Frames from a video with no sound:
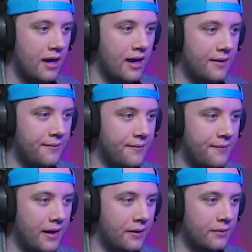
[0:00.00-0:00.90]
I
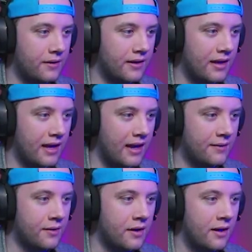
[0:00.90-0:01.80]
found the
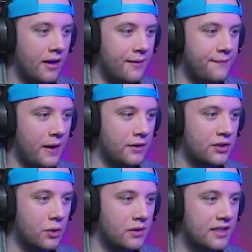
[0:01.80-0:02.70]
cave. I found the
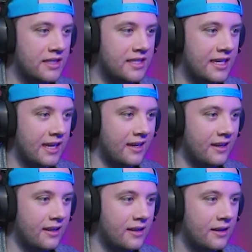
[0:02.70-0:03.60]
source of the ticking.
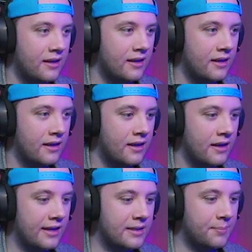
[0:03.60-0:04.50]

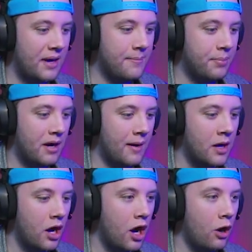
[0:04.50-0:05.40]
It's a pipe bomb.
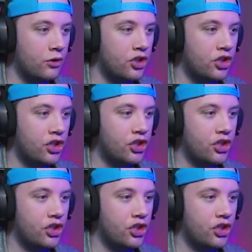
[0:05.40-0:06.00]
Oh, shh.